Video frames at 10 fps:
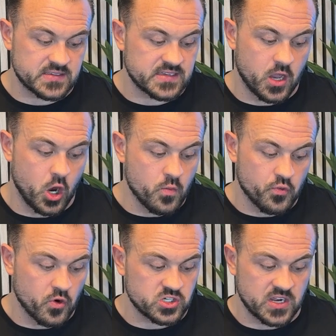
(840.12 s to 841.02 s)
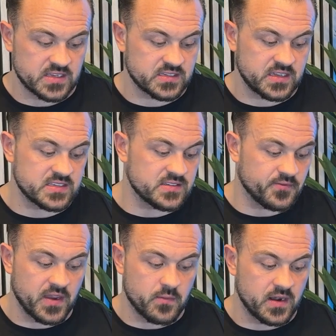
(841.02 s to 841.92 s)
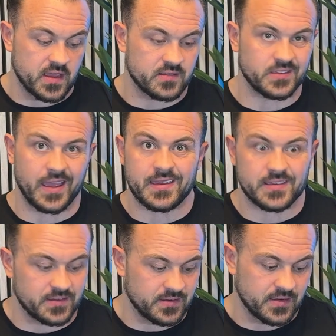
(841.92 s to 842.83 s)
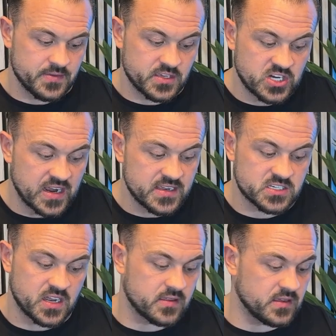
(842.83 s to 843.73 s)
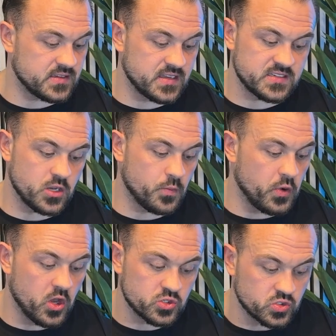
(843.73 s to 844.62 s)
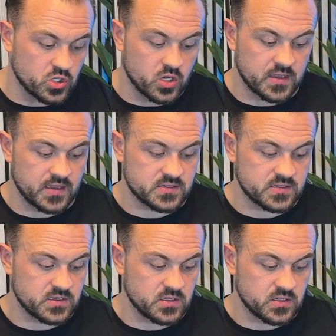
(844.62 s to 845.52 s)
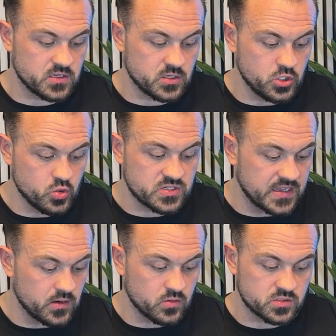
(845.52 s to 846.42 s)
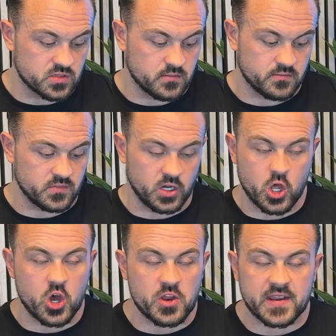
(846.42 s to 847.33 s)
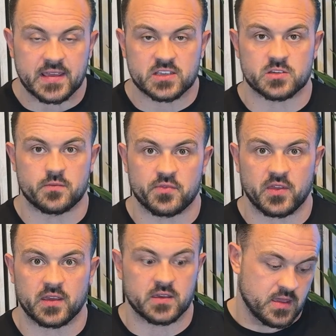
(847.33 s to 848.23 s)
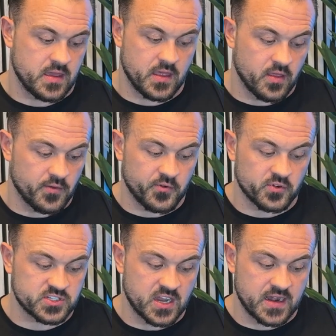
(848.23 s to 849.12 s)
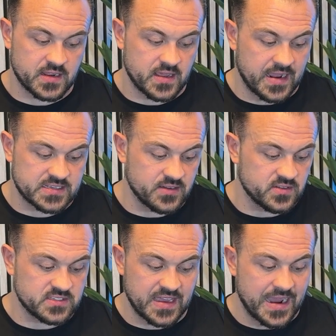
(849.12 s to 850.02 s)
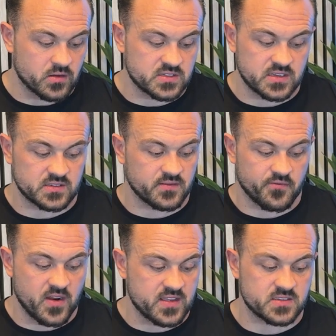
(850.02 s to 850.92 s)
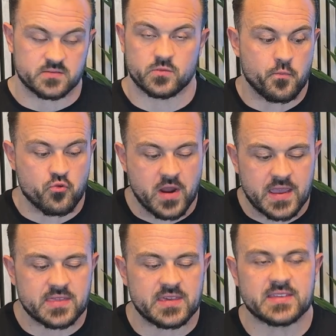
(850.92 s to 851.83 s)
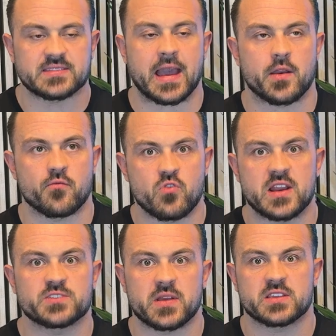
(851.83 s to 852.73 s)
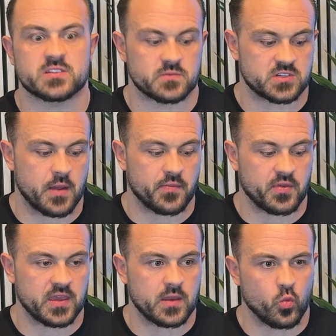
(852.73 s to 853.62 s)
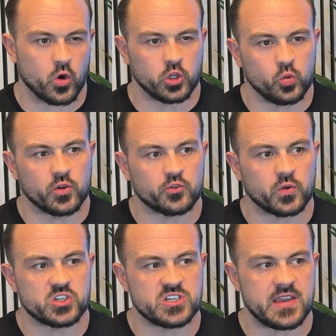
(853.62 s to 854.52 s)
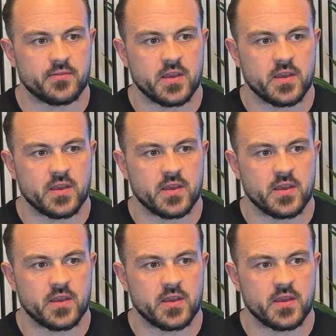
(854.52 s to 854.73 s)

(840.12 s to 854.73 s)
it home projects, kids and family, dates? The challenge side of things, is it your personal targets, new skills, learning something? And then on the fun side, activity, outings, friends. Break these down and really spend some time thinking what you want to achieve